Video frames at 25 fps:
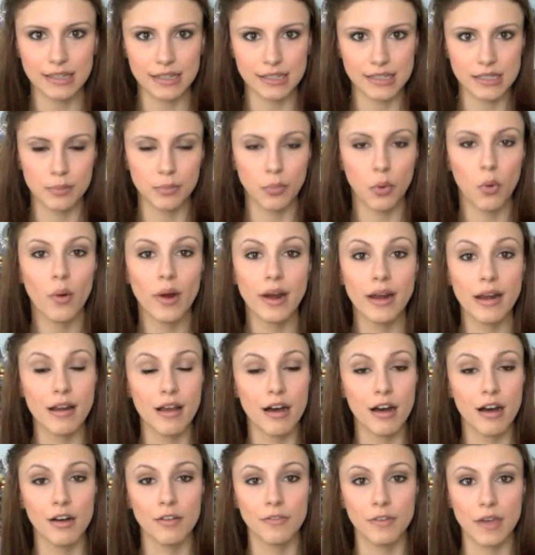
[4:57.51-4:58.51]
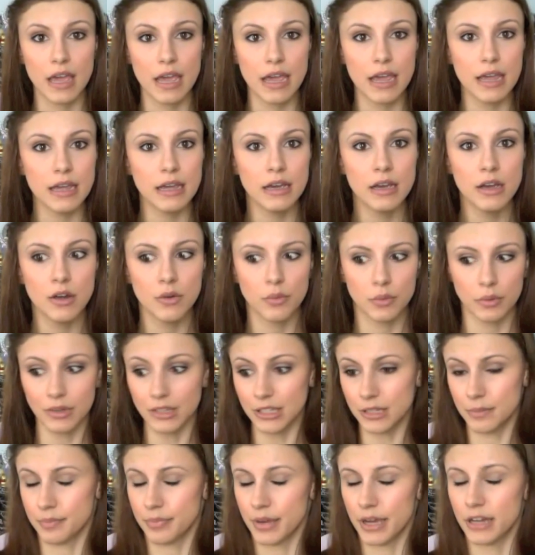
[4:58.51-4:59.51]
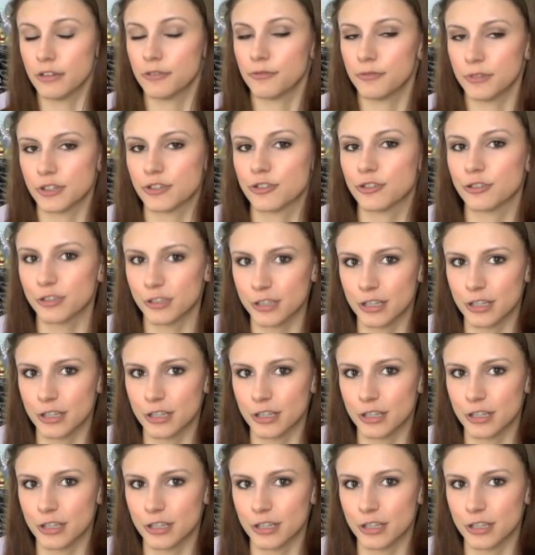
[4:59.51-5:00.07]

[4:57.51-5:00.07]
That's the point of a really beneficial